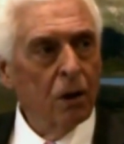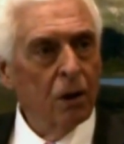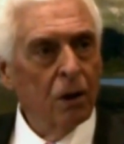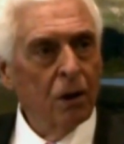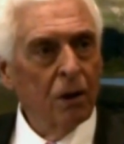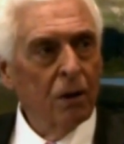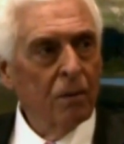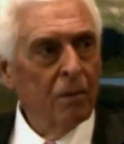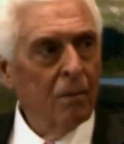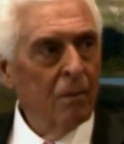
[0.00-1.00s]

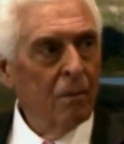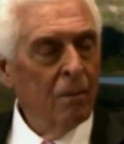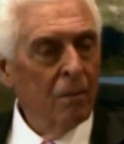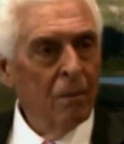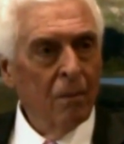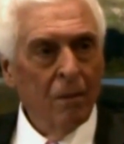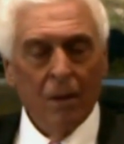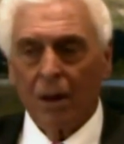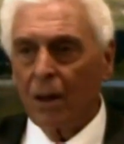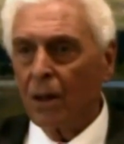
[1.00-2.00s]

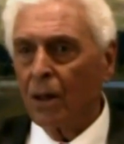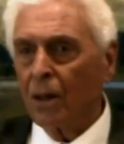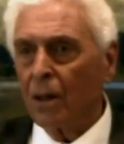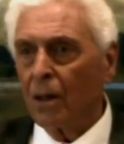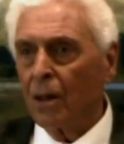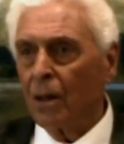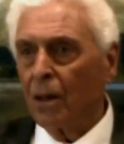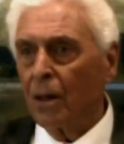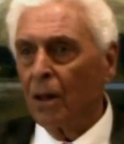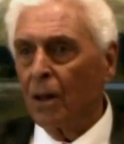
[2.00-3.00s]

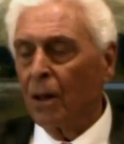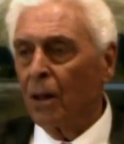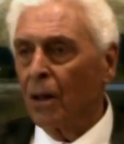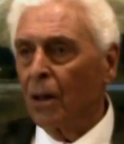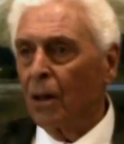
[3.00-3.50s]
Nothing is said.